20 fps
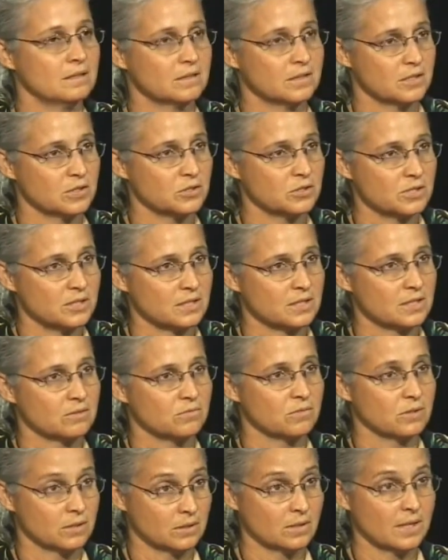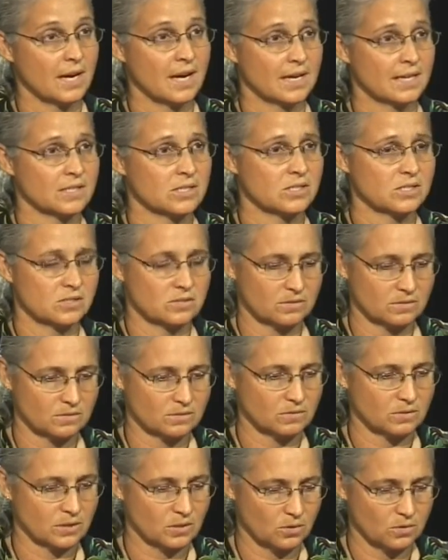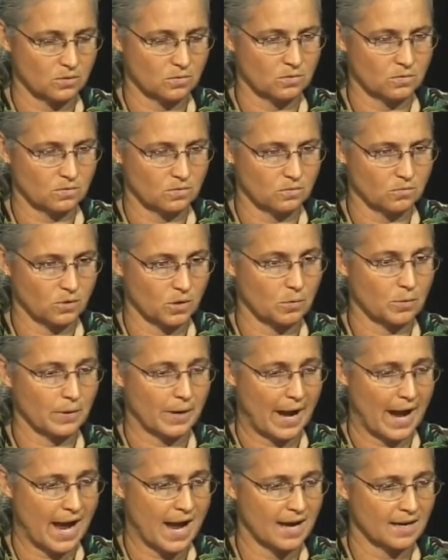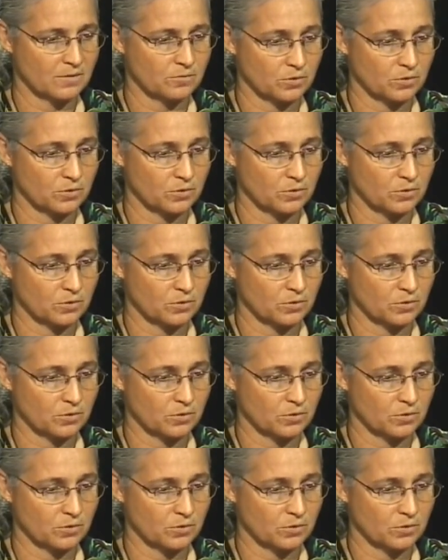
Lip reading: DOD realized, you know, where we're at.